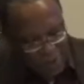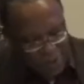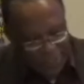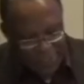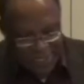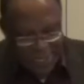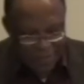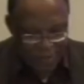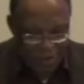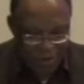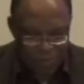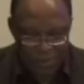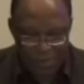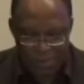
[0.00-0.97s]
onset
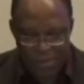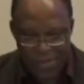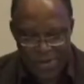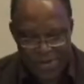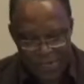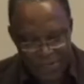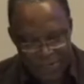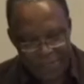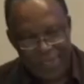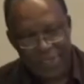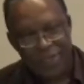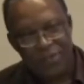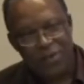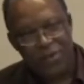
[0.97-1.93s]
of the bell
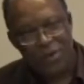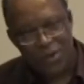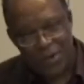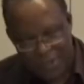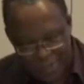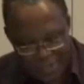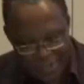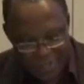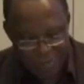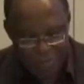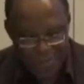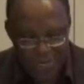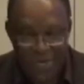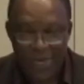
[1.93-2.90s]
is not the
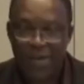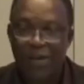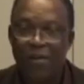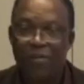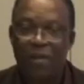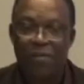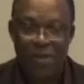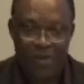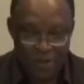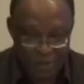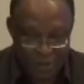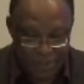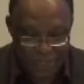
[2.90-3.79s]
beginning of the metrical